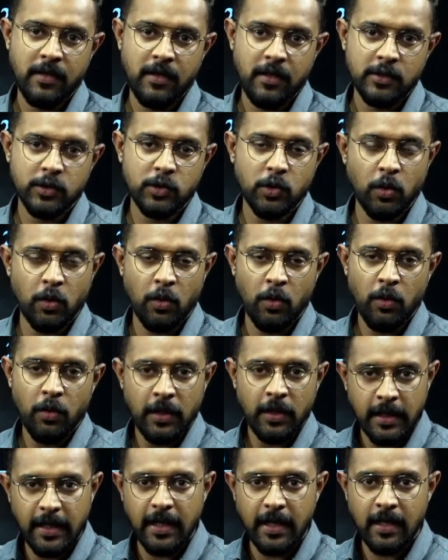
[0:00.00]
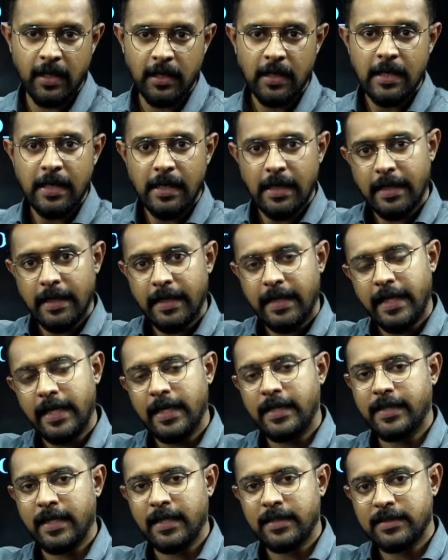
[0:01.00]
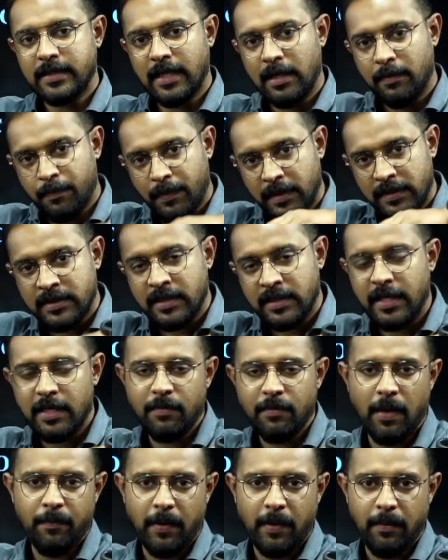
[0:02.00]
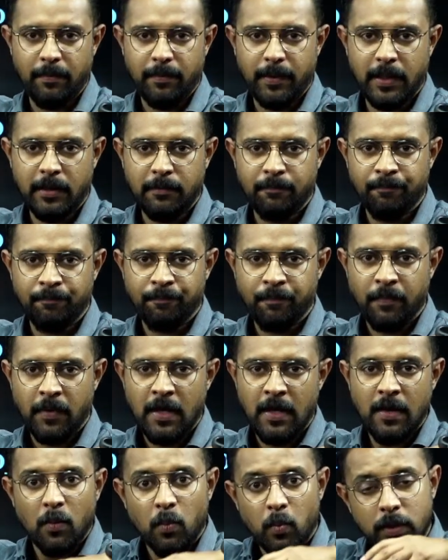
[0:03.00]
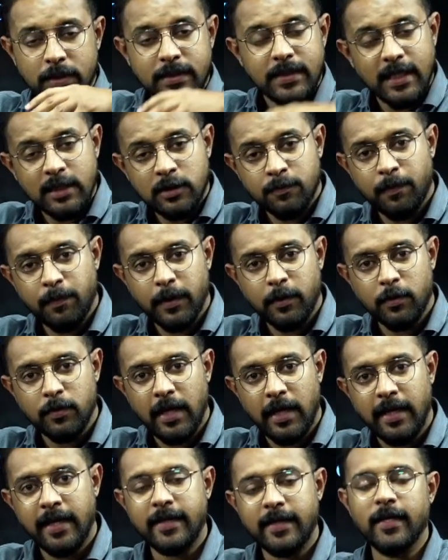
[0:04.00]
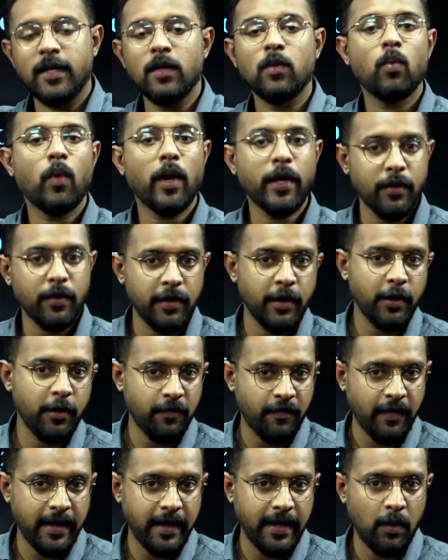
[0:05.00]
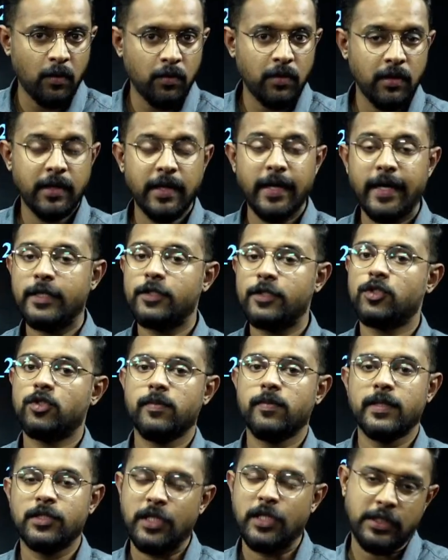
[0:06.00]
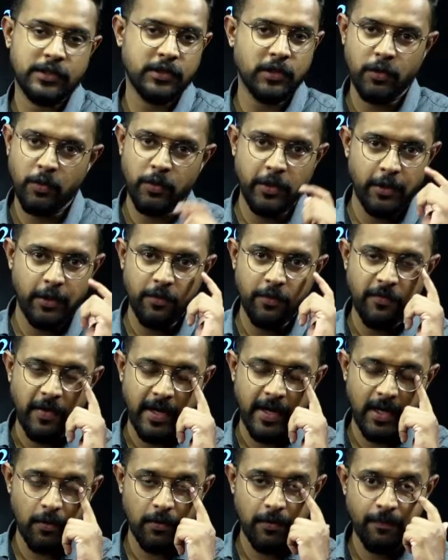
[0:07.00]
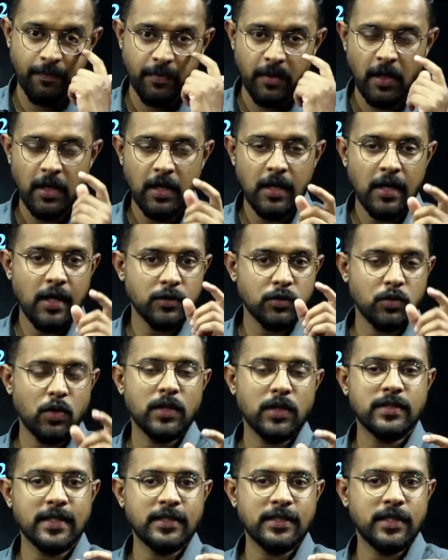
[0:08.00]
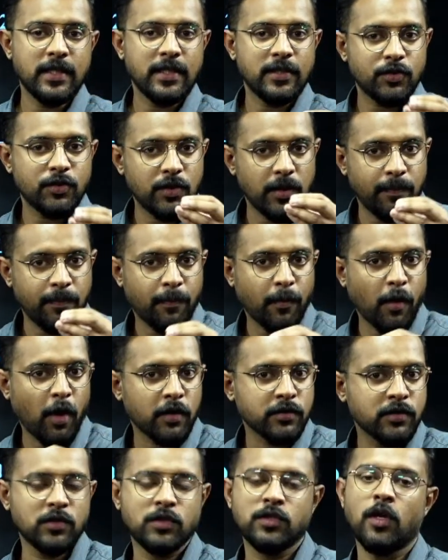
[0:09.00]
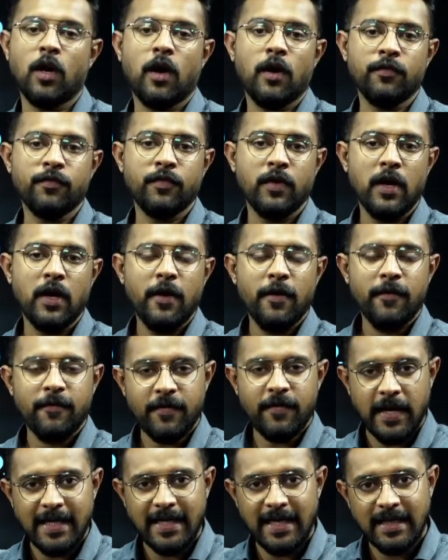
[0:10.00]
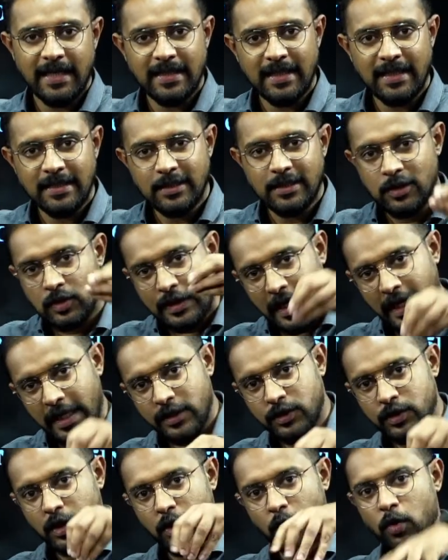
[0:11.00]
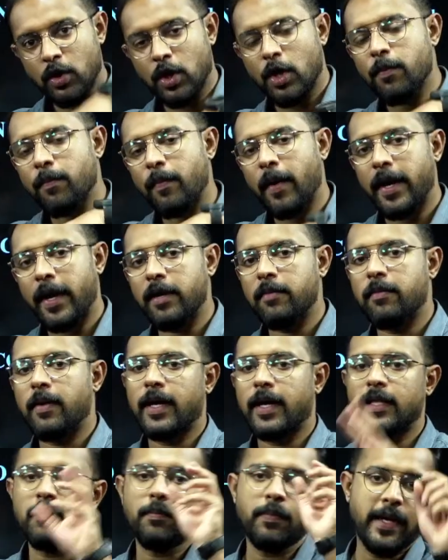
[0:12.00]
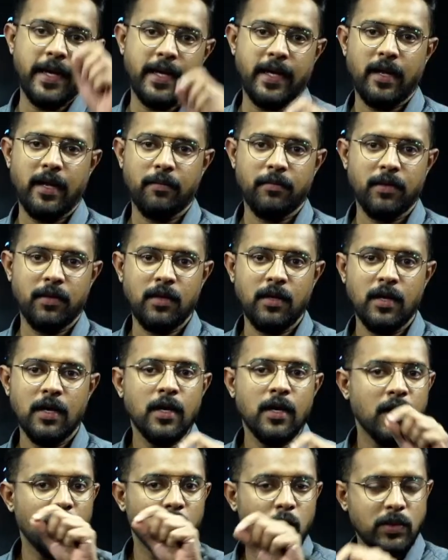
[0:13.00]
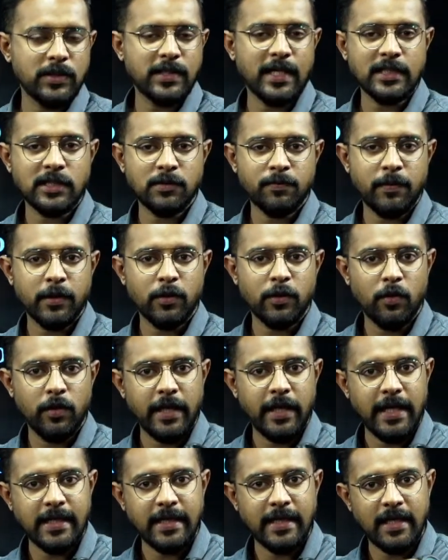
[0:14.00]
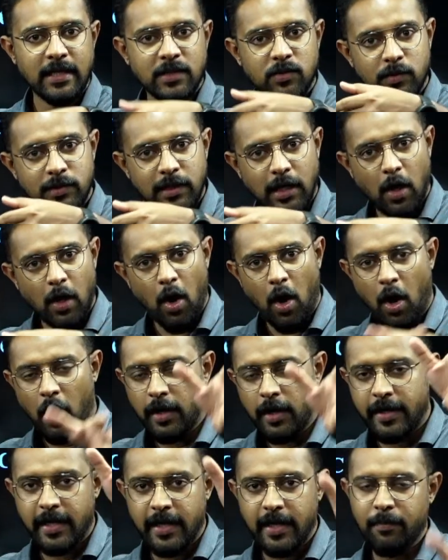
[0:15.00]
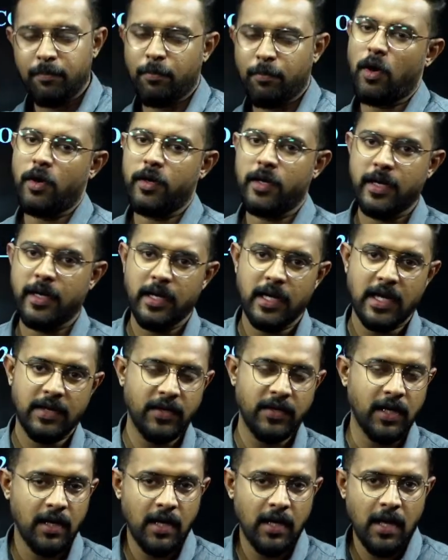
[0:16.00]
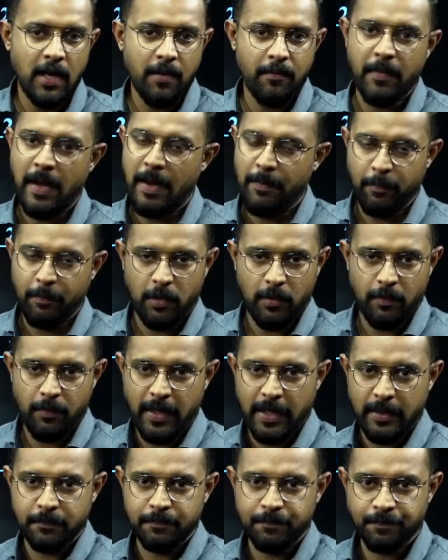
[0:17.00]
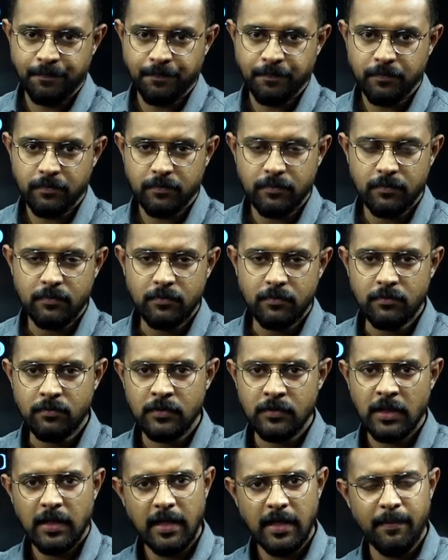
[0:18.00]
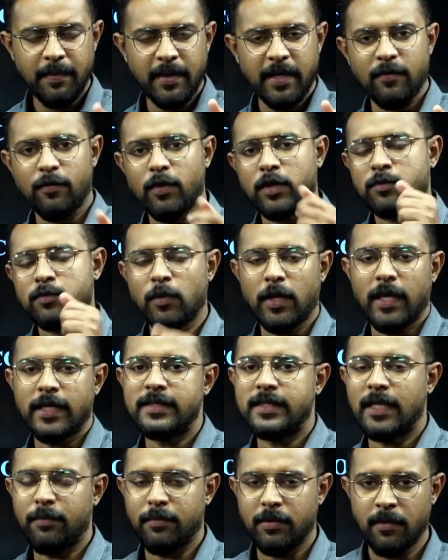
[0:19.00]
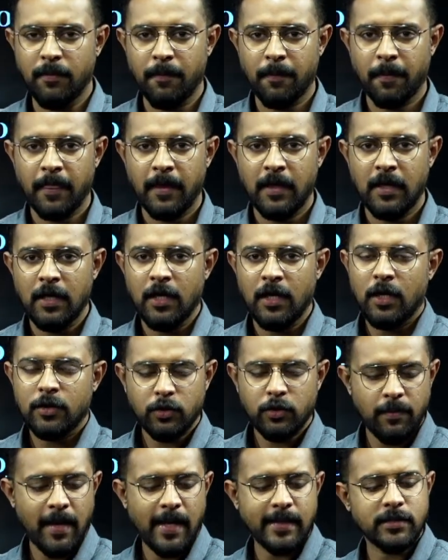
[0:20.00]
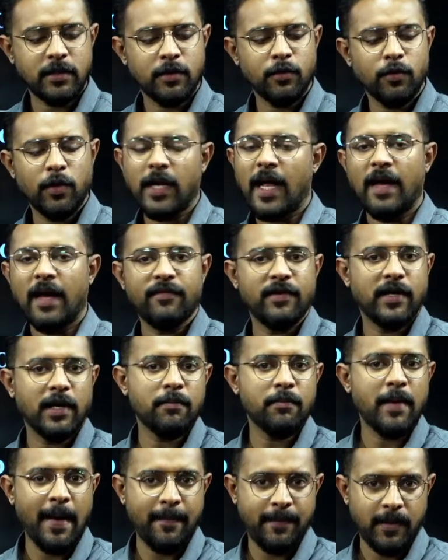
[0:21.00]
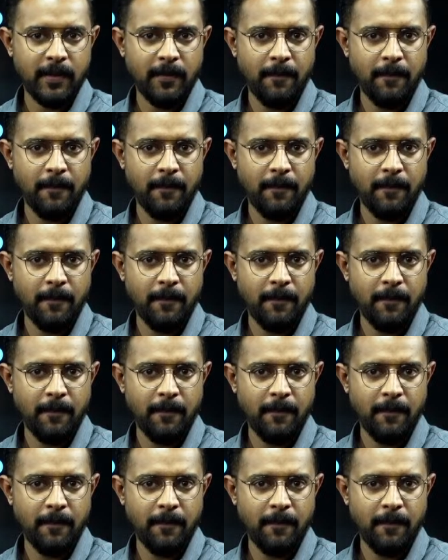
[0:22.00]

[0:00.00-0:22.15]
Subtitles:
So here, details are present in my paper. With respect to that detail, what you need to find out? Instrument station you need to find out. So resection is the process of finding the station occupied by the plane table with respect to details which are already plotted in our map or plan. Let me give you a small example. So imagine you are having a map.